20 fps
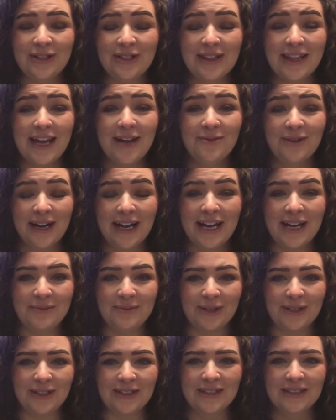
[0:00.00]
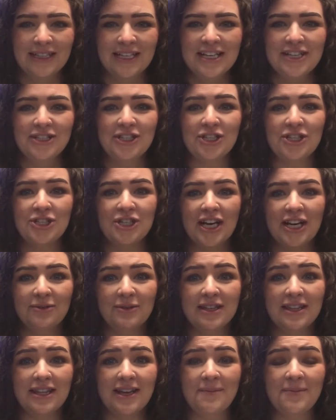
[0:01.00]
they were able to share
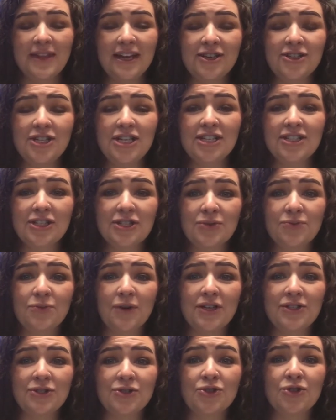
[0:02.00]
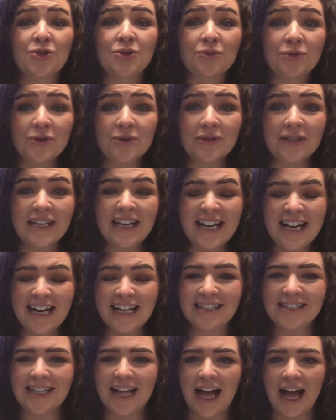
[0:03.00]
with them that Jesus was truly
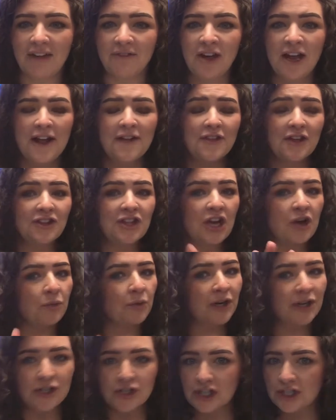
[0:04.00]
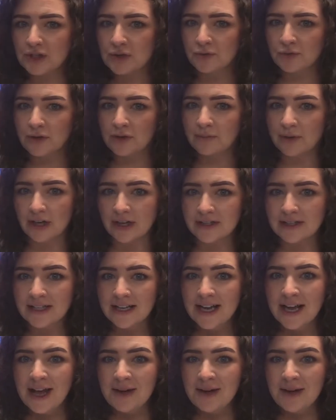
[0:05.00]
alive, that they weren't just rumors,